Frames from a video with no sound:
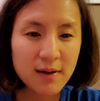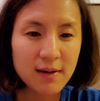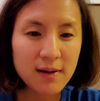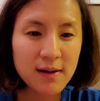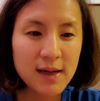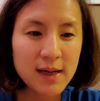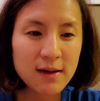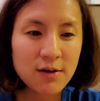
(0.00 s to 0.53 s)

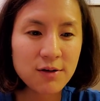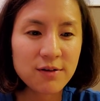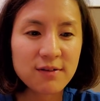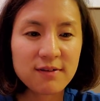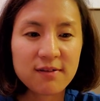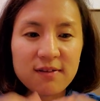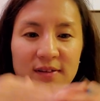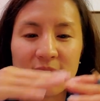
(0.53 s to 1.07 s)
like a
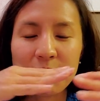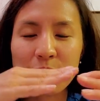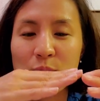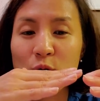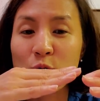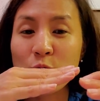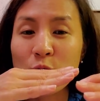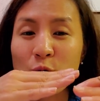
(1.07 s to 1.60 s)

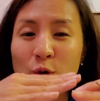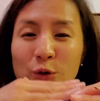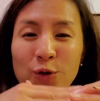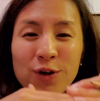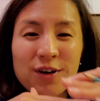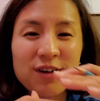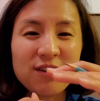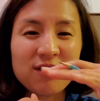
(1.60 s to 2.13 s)
simple
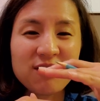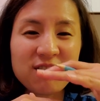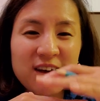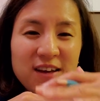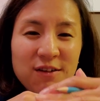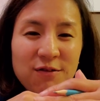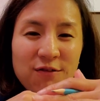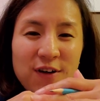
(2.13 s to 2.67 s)
or
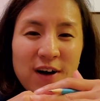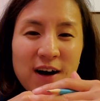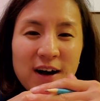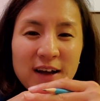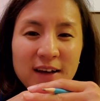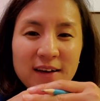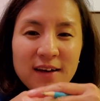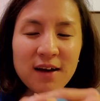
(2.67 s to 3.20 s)

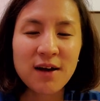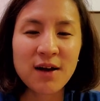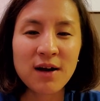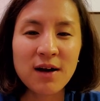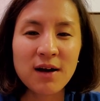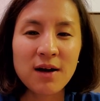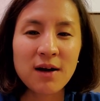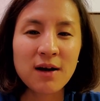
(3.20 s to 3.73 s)
stratified,
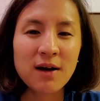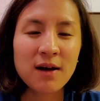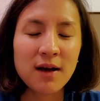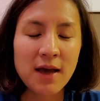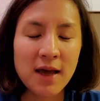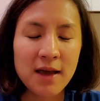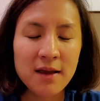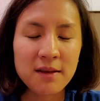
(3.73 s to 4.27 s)

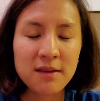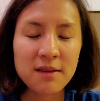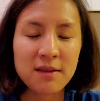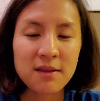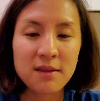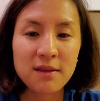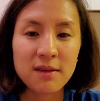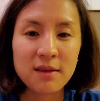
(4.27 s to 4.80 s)

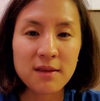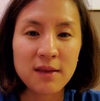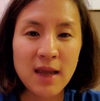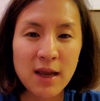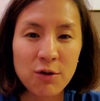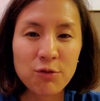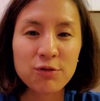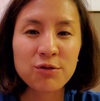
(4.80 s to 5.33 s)
and
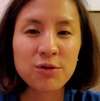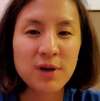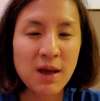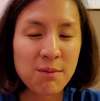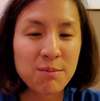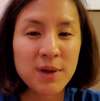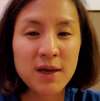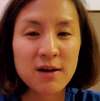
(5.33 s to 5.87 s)
they also
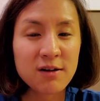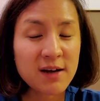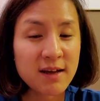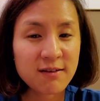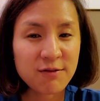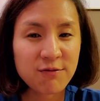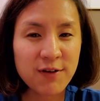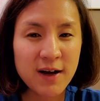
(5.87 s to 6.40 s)
can be
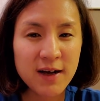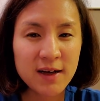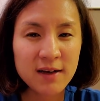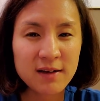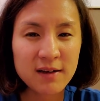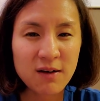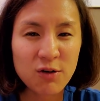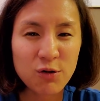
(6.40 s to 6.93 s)

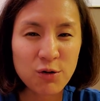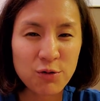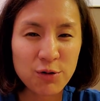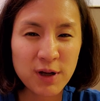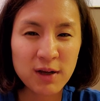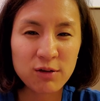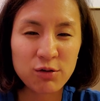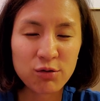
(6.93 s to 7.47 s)
classified
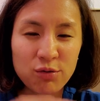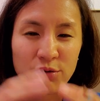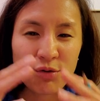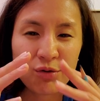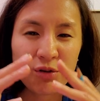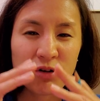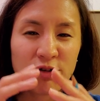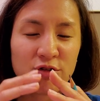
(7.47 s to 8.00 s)
according
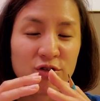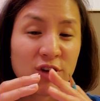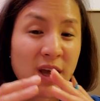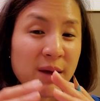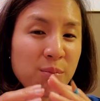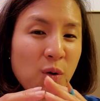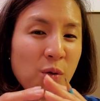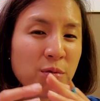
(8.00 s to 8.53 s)
to the
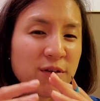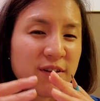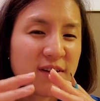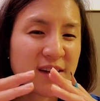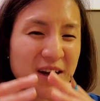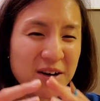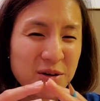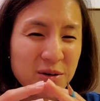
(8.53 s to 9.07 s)
shape of
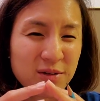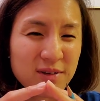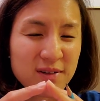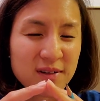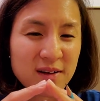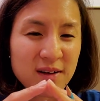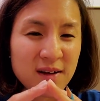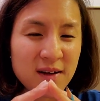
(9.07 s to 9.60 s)

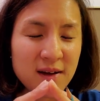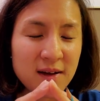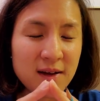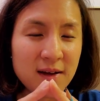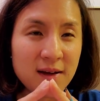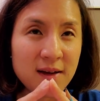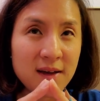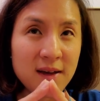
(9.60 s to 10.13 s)
cells,
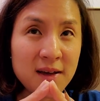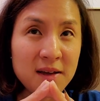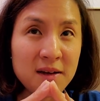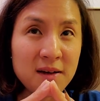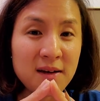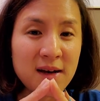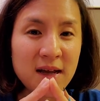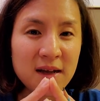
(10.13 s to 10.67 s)
and